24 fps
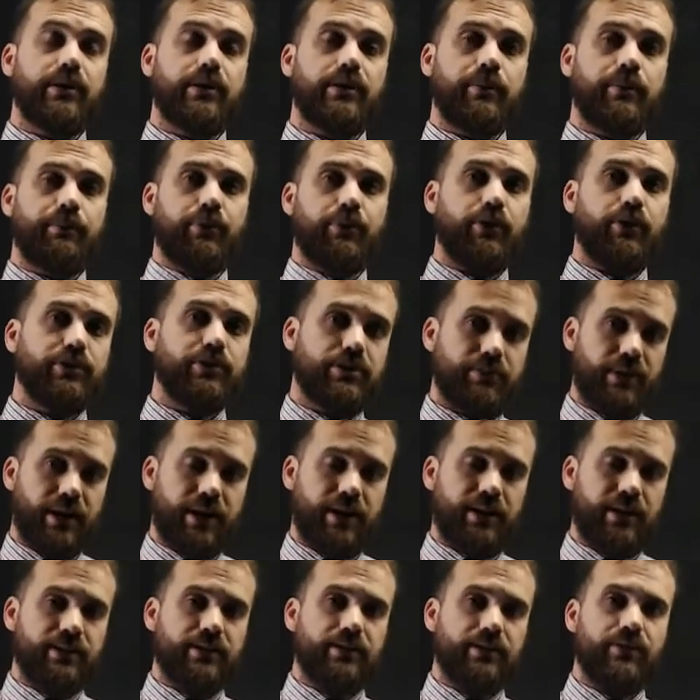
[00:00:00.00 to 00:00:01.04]

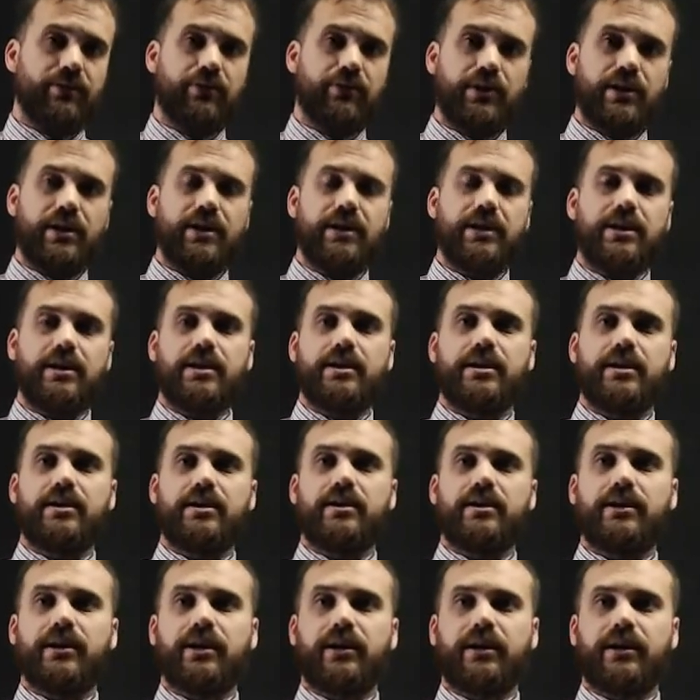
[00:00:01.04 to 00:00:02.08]
approximate the
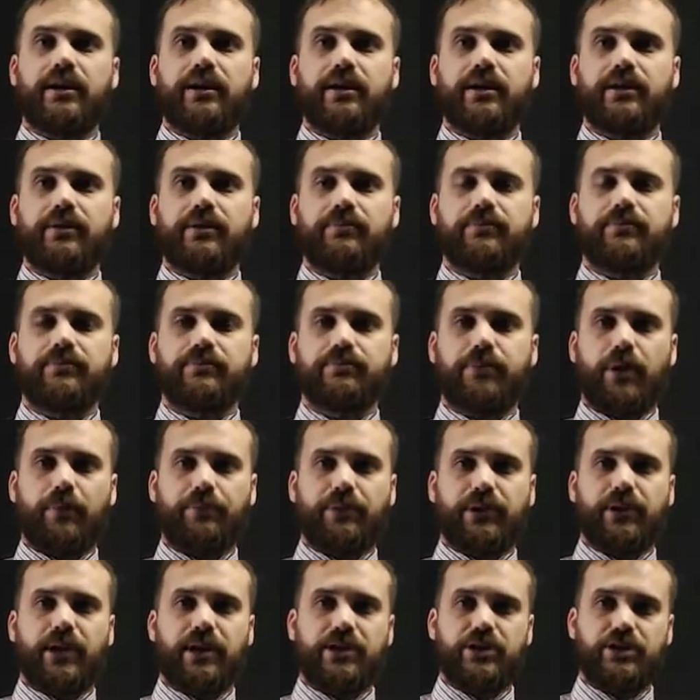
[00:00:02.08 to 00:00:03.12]

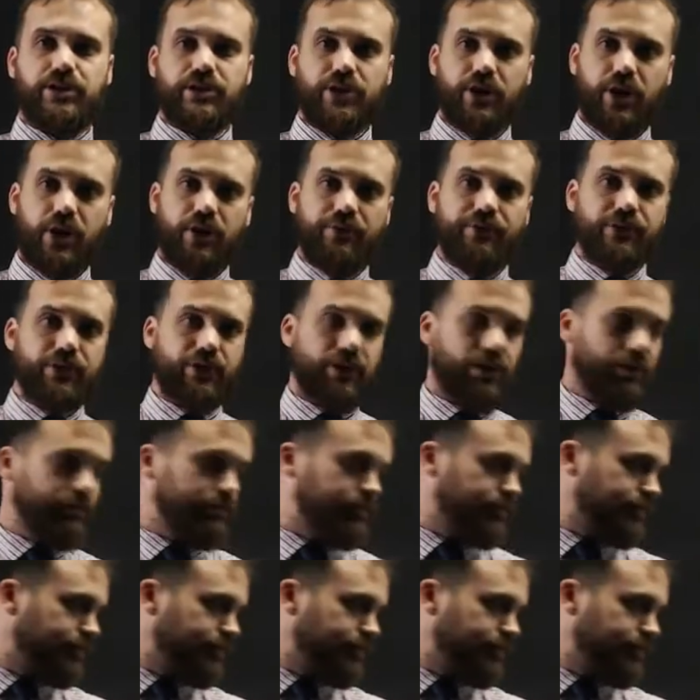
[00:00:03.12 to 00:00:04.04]
population over time.